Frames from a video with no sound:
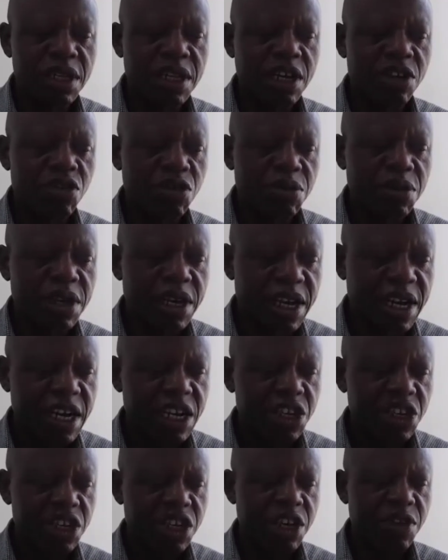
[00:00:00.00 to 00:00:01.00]
That will be a
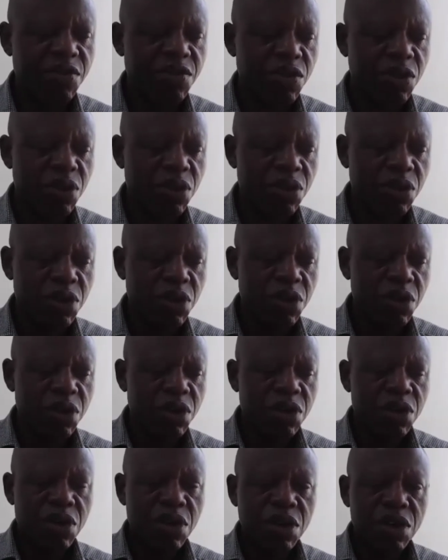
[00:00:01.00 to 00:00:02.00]
cash inflow.
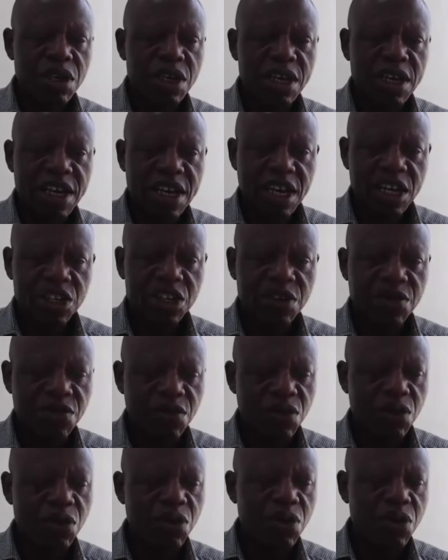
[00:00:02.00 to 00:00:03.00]
A cash
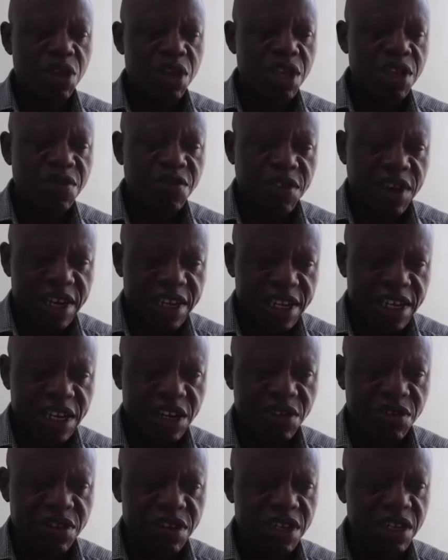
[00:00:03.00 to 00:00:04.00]
inflow if at the
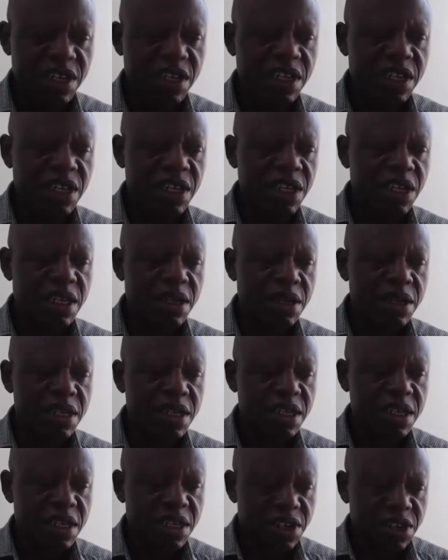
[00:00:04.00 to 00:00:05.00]
end of the day the
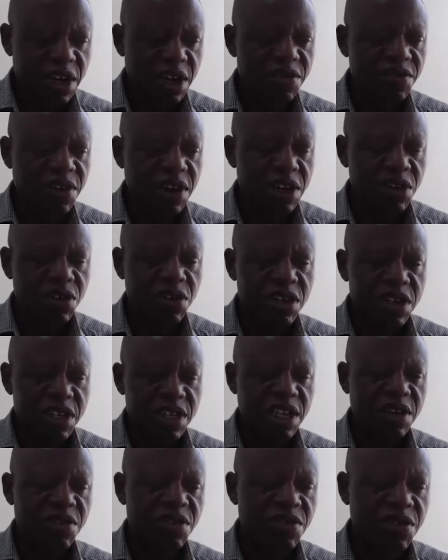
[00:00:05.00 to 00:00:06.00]
scrap value or the
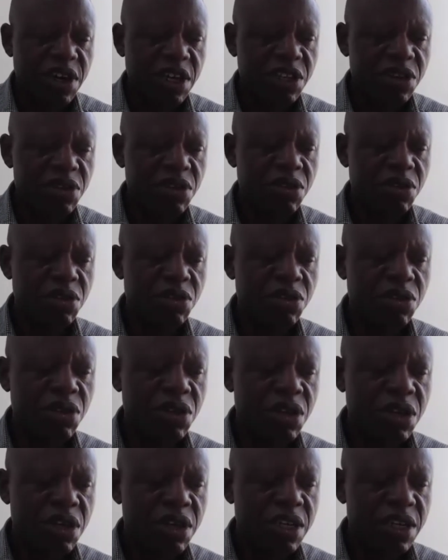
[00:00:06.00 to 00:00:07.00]
salvage value
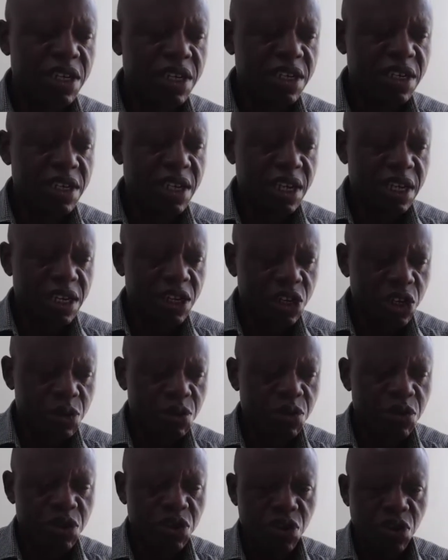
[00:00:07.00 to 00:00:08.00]
is
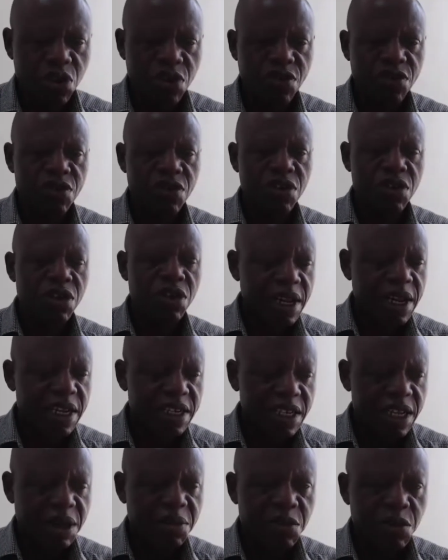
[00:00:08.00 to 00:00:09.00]
disposed of. That
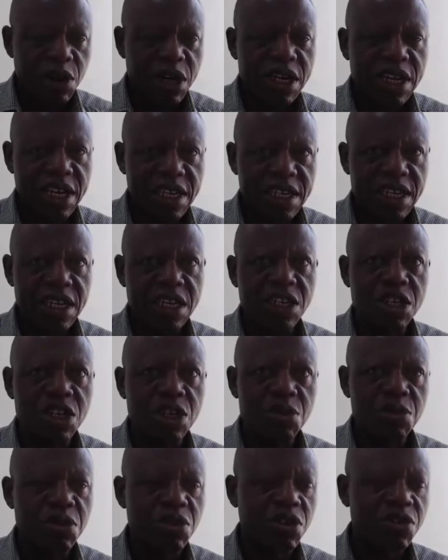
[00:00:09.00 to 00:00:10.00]
is when
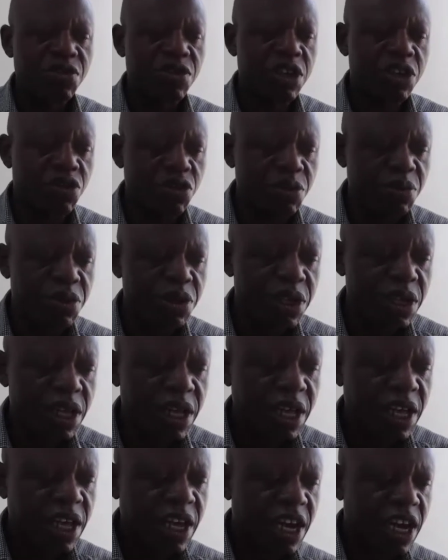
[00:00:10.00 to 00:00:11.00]
the it will be
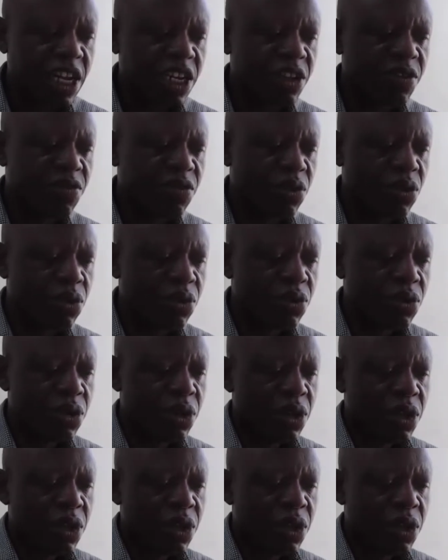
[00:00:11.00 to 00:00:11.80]
an inflow.